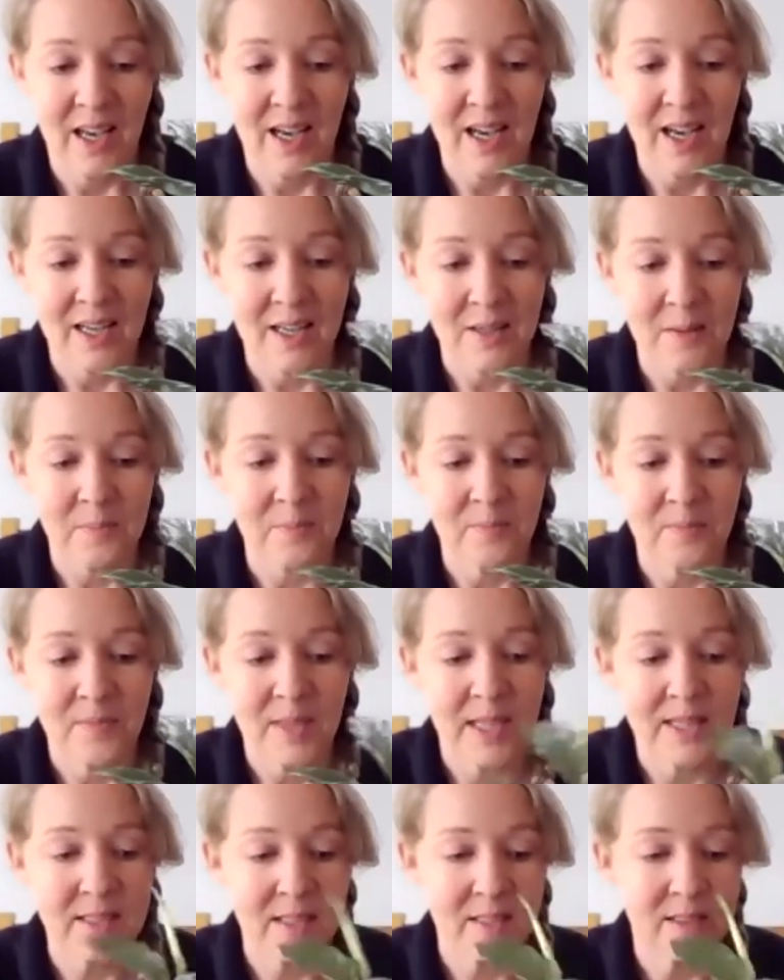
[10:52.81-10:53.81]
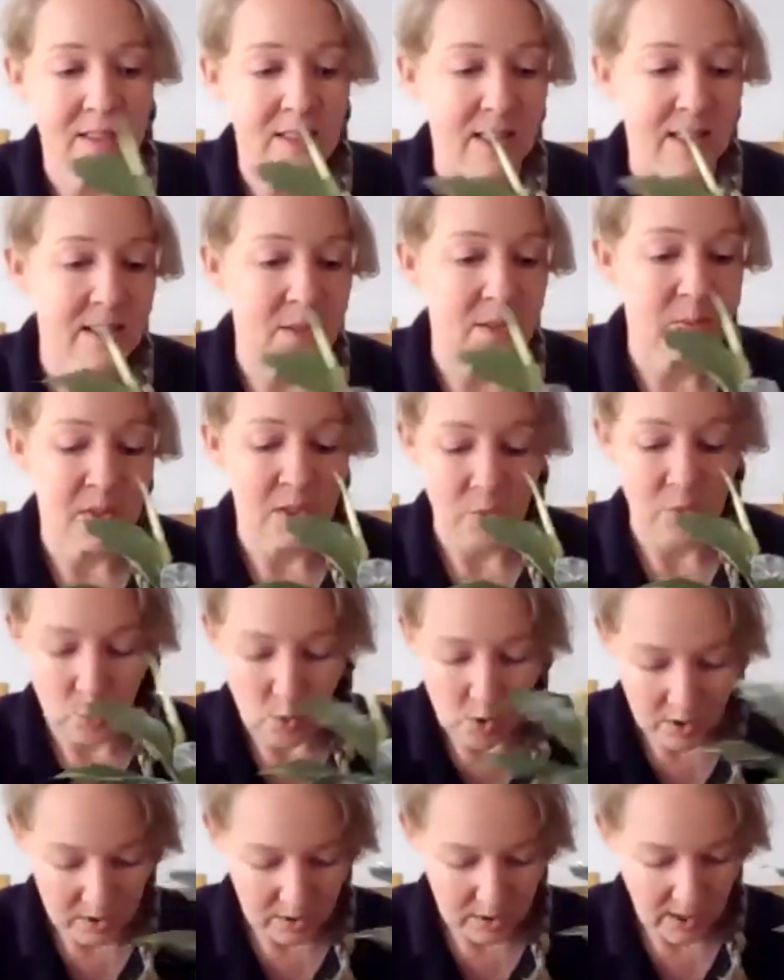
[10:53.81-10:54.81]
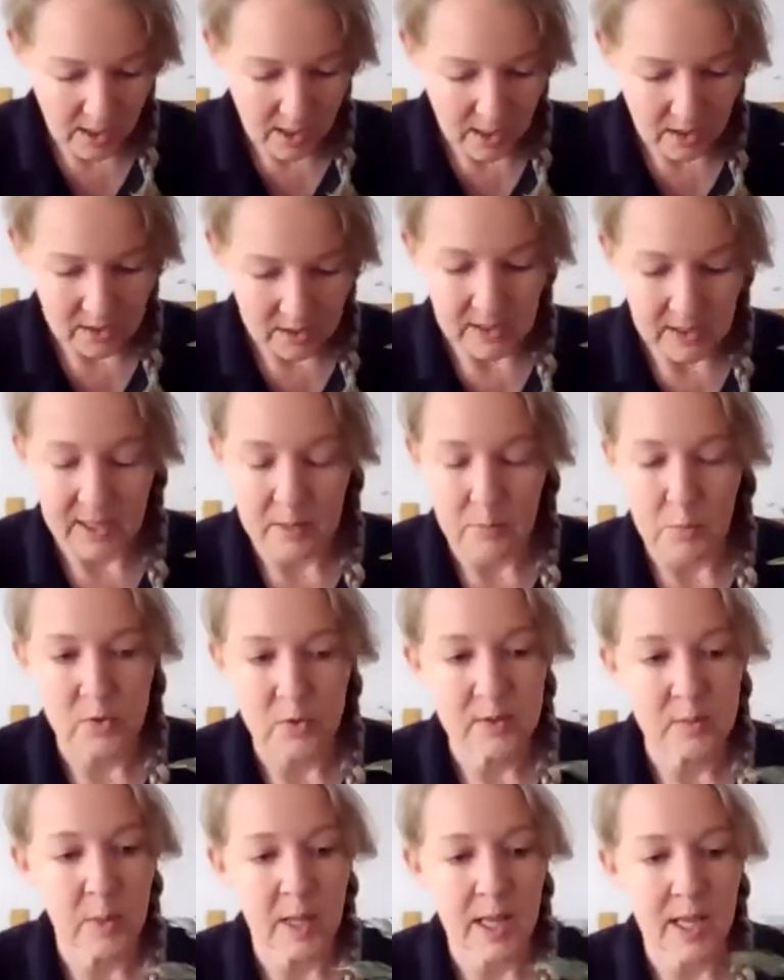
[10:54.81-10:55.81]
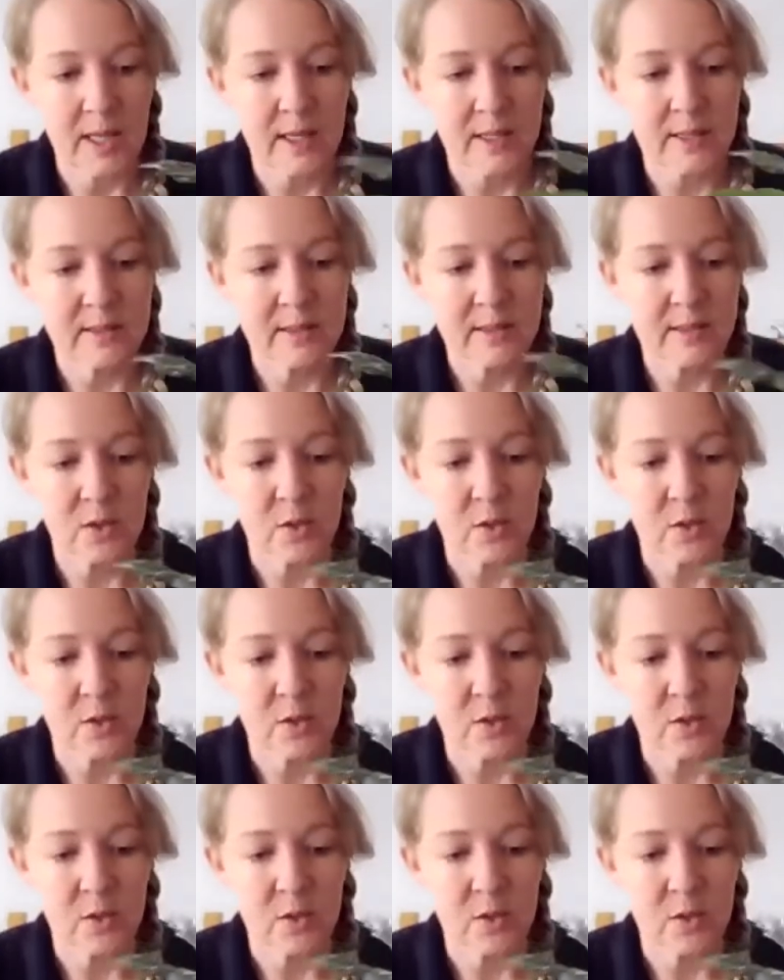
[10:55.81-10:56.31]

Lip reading: It doesn't like to be waterlogged like most plants.